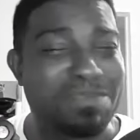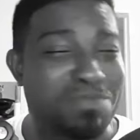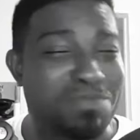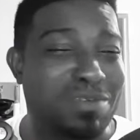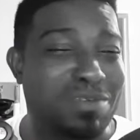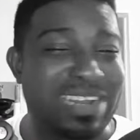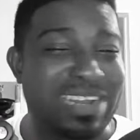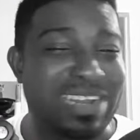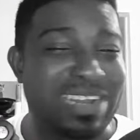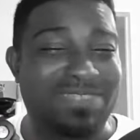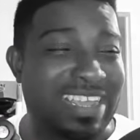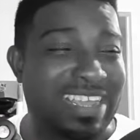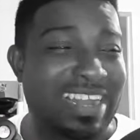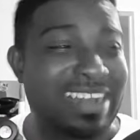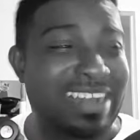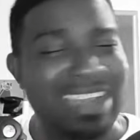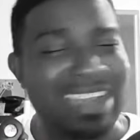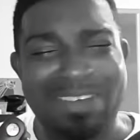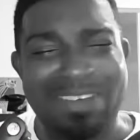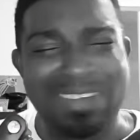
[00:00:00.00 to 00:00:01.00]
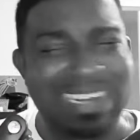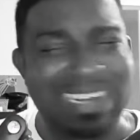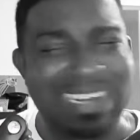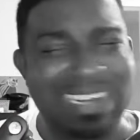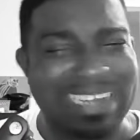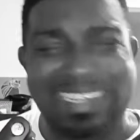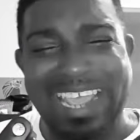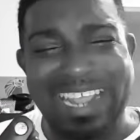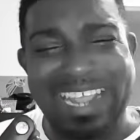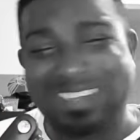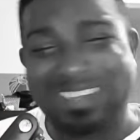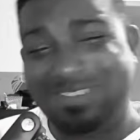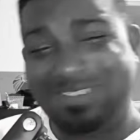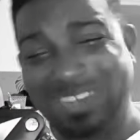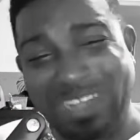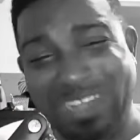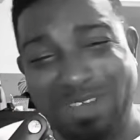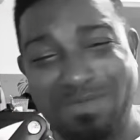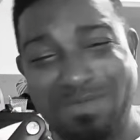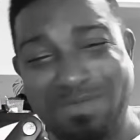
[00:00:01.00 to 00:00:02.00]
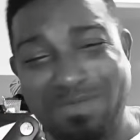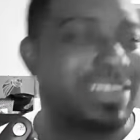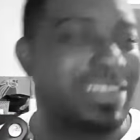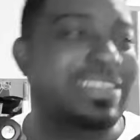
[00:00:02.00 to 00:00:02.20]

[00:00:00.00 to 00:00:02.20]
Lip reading: just thinking, we just neg to the opponent.